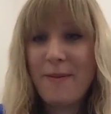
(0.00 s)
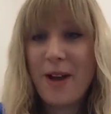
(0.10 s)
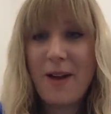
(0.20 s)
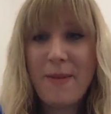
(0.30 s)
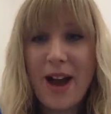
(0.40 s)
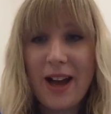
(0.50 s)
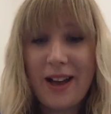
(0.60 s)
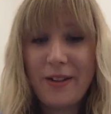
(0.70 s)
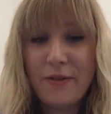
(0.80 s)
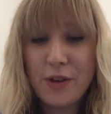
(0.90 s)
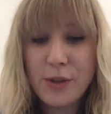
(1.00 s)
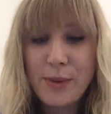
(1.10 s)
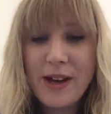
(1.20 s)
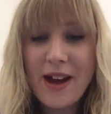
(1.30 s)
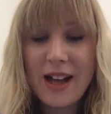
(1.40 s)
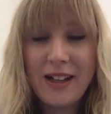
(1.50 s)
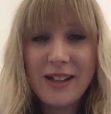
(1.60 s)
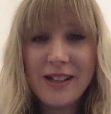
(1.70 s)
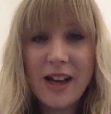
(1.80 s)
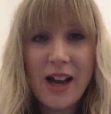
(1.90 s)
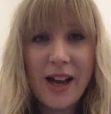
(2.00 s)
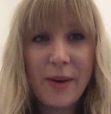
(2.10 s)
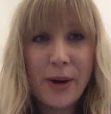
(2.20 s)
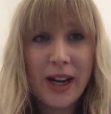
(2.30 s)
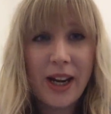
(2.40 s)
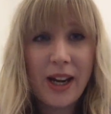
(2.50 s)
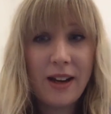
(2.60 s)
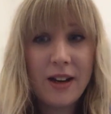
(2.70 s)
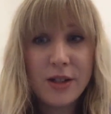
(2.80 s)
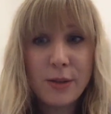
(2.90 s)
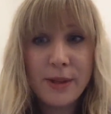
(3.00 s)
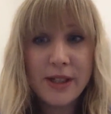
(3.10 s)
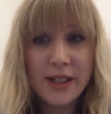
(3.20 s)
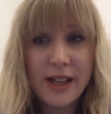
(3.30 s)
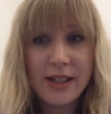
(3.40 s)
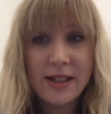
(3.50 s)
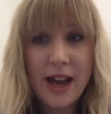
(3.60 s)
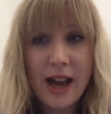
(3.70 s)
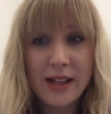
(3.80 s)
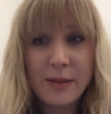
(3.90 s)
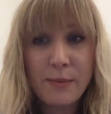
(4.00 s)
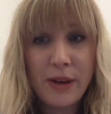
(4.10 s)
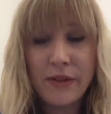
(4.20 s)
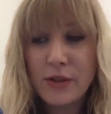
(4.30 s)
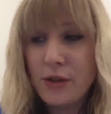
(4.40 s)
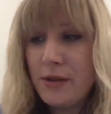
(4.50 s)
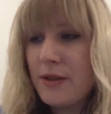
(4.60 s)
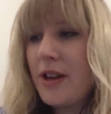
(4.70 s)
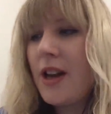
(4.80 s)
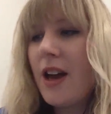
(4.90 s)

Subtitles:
I'm Hannah Foxwell and I work in customer success at Pivotal.